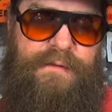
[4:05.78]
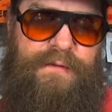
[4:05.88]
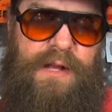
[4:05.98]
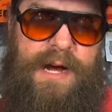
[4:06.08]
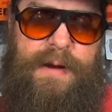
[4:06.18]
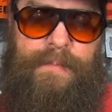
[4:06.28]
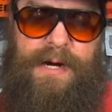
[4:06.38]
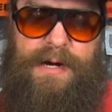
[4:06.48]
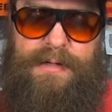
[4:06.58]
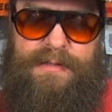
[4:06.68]
fly
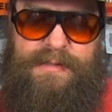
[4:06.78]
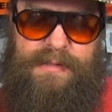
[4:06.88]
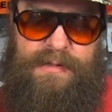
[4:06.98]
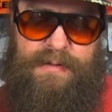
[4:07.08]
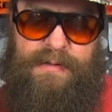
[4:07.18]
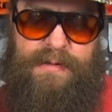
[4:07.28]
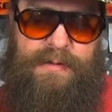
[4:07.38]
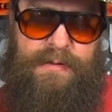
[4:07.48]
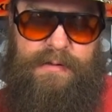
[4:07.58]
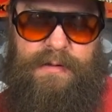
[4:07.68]
box.
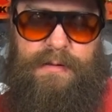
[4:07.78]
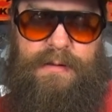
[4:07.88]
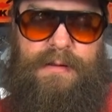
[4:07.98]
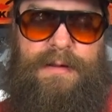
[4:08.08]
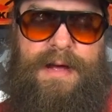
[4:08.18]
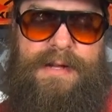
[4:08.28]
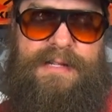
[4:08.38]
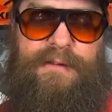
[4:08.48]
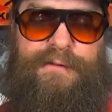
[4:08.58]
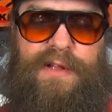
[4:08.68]

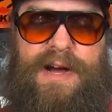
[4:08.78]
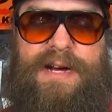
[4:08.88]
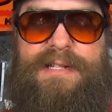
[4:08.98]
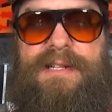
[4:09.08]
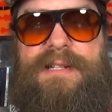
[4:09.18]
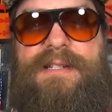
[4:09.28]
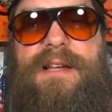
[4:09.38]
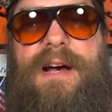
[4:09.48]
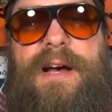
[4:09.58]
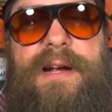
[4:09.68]
Lots of flies
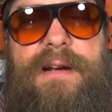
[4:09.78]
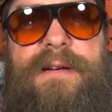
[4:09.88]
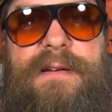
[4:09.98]
inside.